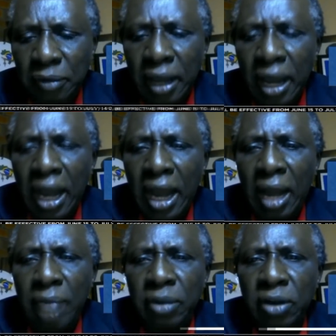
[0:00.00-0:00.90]

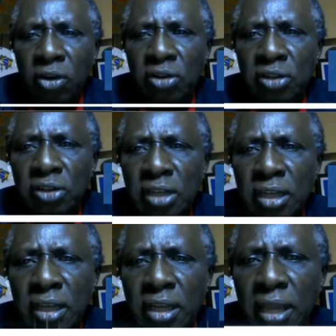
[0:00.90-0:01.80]
Uh, because
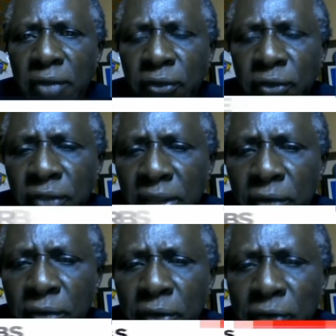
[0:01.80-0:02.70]
if, the,
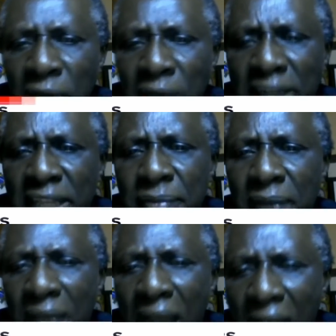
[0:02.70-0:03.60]
if we fund
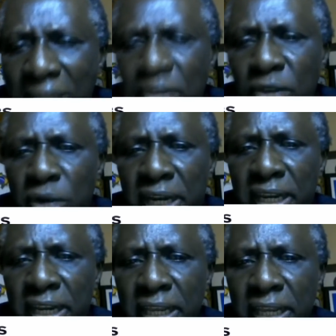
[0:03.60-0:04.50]
them adequately